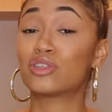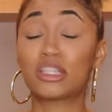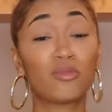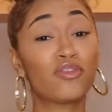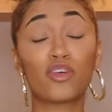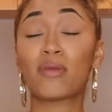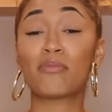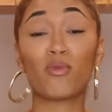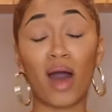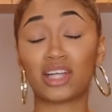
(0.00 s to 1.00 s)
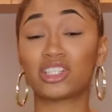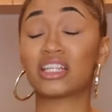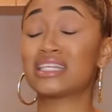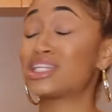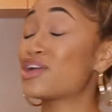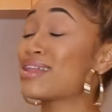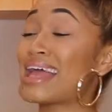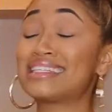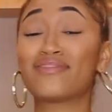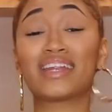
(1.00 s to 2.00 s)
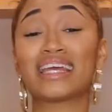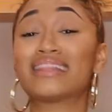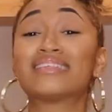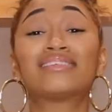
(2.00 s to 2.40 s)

some of you may be watching this and you're like, Tiffany, this